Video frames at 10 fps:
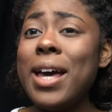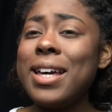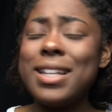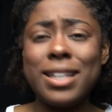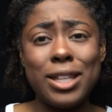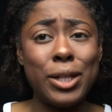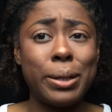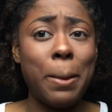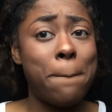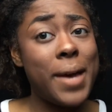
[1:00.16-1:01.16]
like, it doesn't look
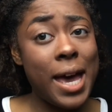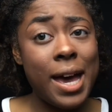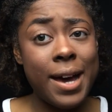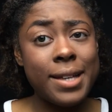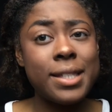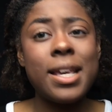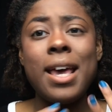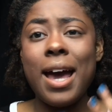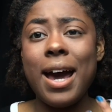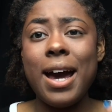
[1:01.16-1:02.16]
the best.
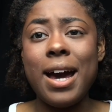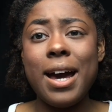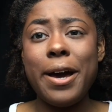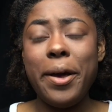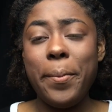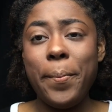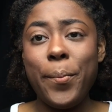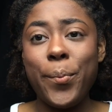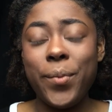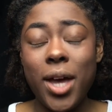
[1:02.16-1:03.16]
Um,
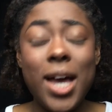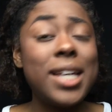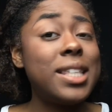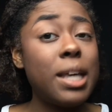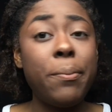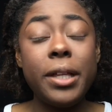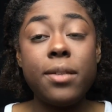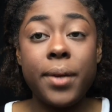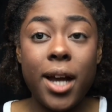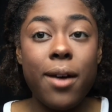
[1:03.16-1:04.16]

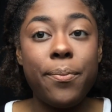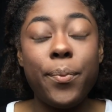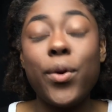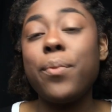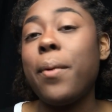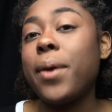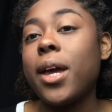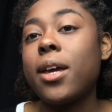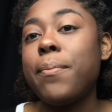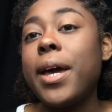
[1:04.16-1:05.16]
something's been up with my
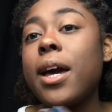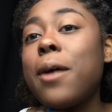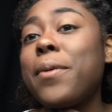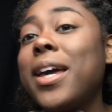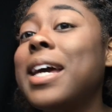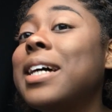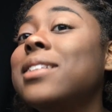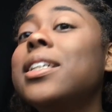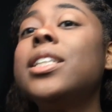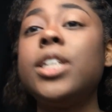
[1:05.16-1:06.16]
make makeup
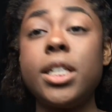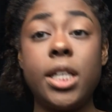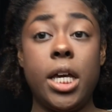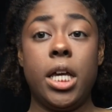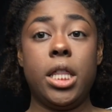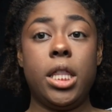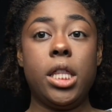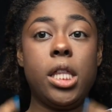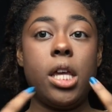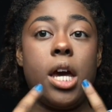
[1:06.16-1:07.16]
and it just, like,
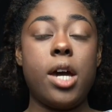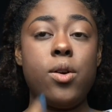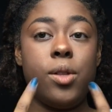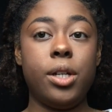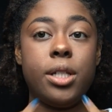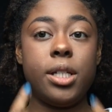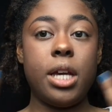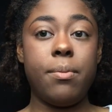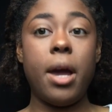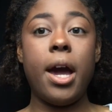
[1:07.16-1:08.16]
I don't look the
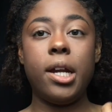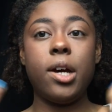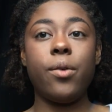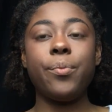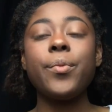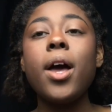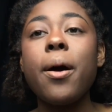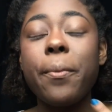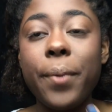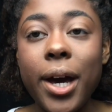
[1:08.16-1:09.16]
same. I know,
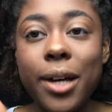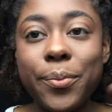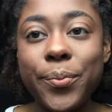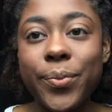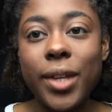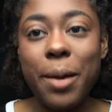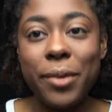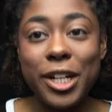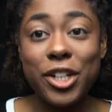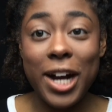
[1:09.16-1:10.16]
but I'm
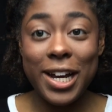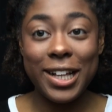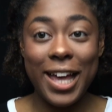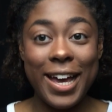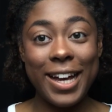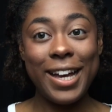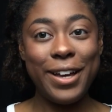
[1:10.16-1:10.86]
gonna try to like